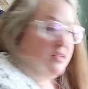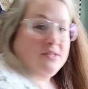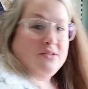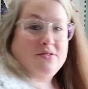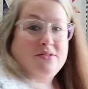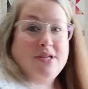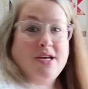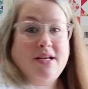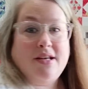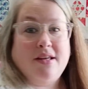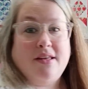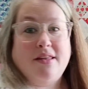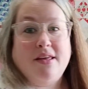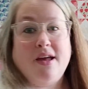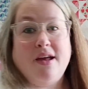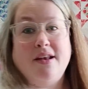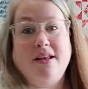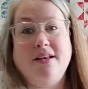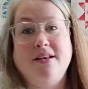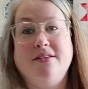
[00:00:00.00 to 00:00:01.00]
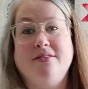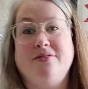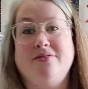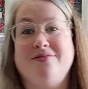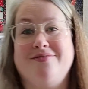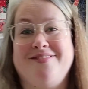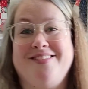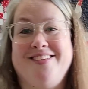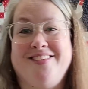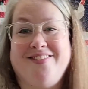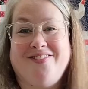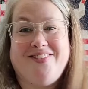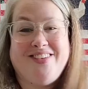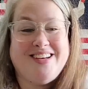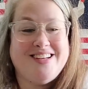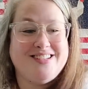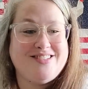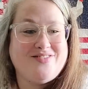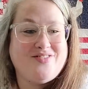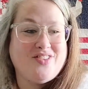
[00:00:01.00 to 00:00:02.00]
So technically I need to
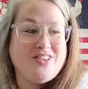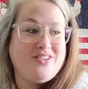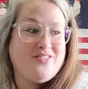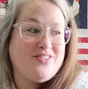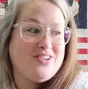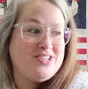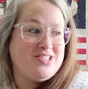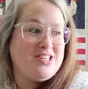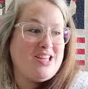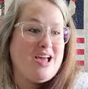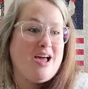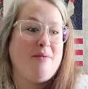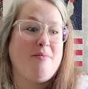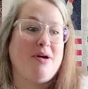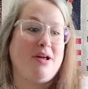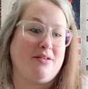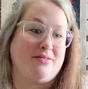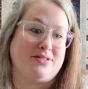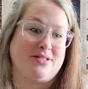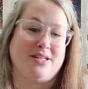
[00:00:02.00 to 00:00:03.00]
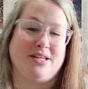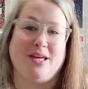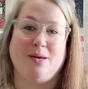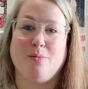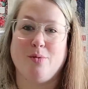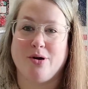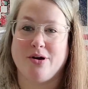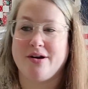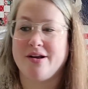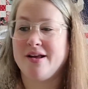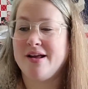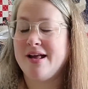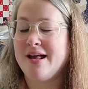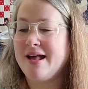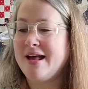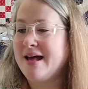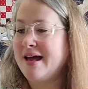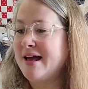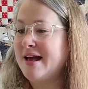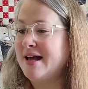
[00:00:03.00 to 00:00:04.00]
fully finish that. I'm out of sticky board.
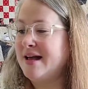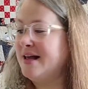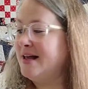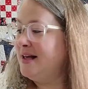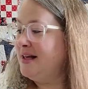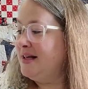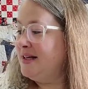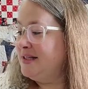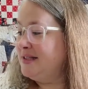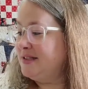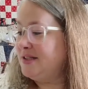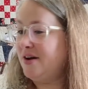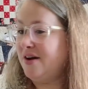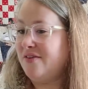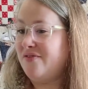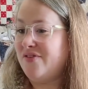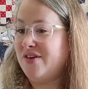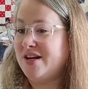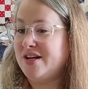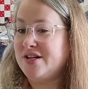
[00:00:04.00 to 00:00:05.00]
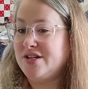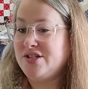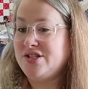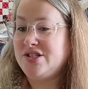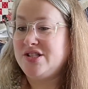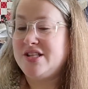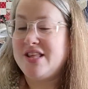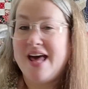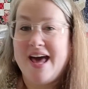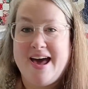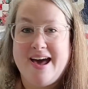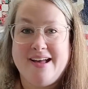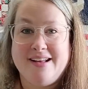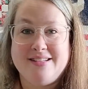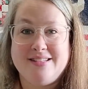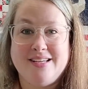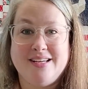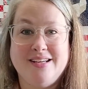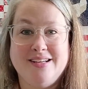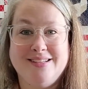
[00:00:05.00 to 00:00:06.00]
So I finished
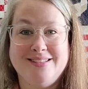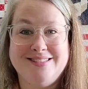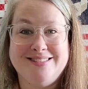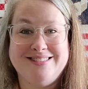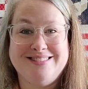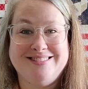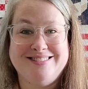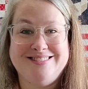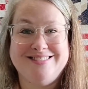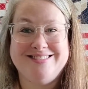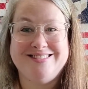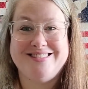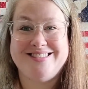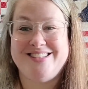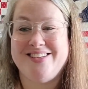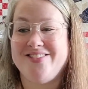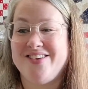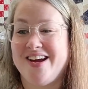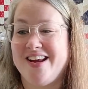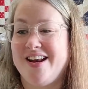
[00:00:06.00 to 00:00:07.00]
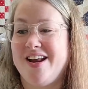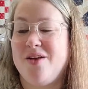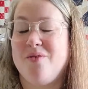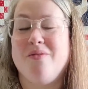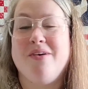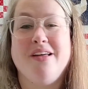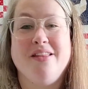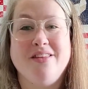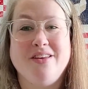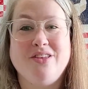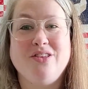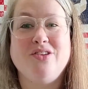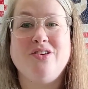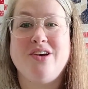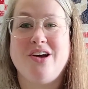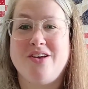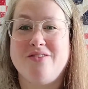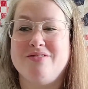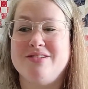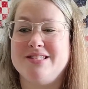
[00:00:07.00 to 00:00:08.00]
that. So good. And while the glue
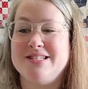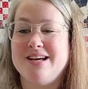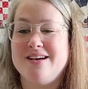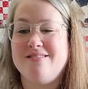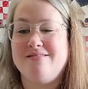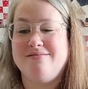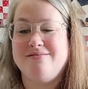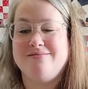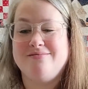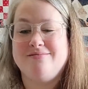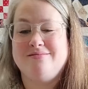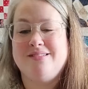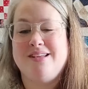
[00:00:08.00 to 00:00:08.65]
gun was out,